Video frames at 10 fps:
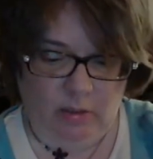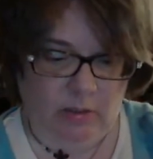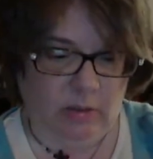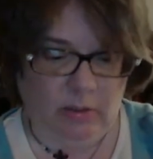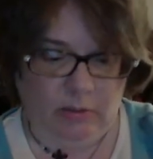
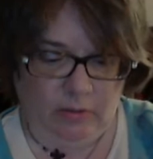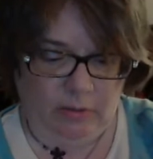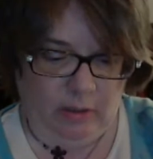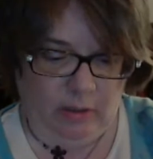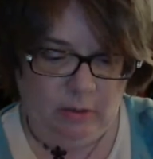Let's
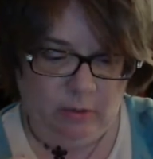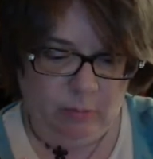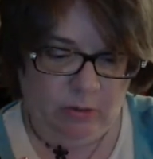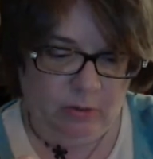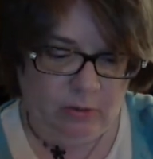see, here's
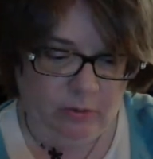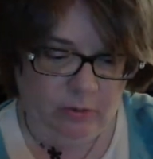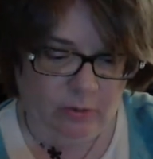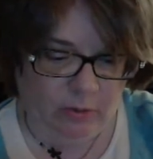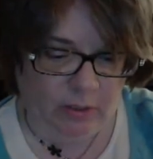my hook
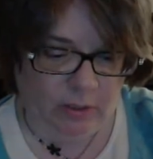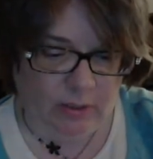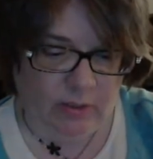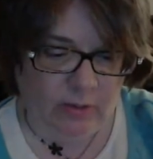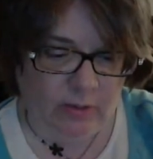stuck in
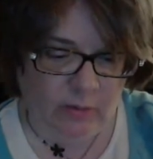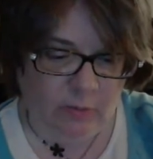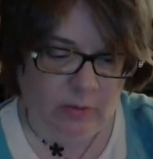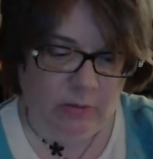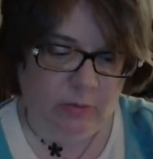it. I don't
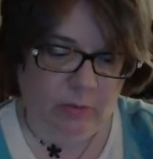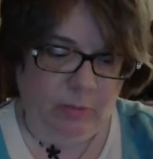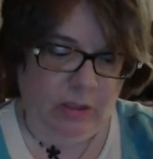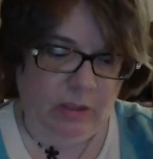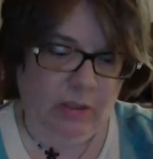want to lose
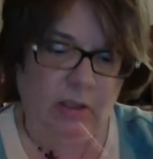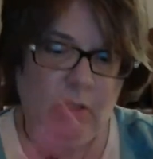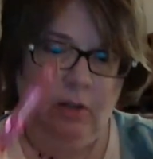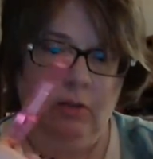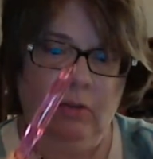my
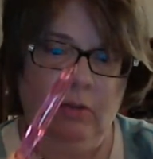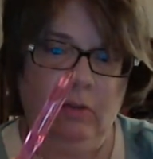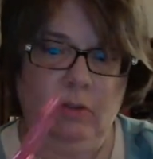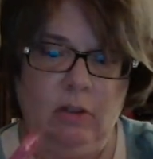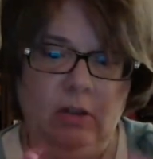
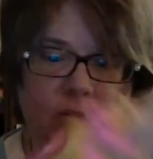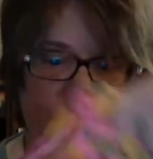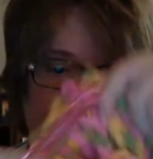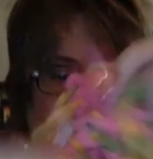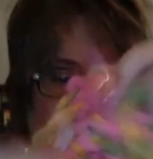stitch.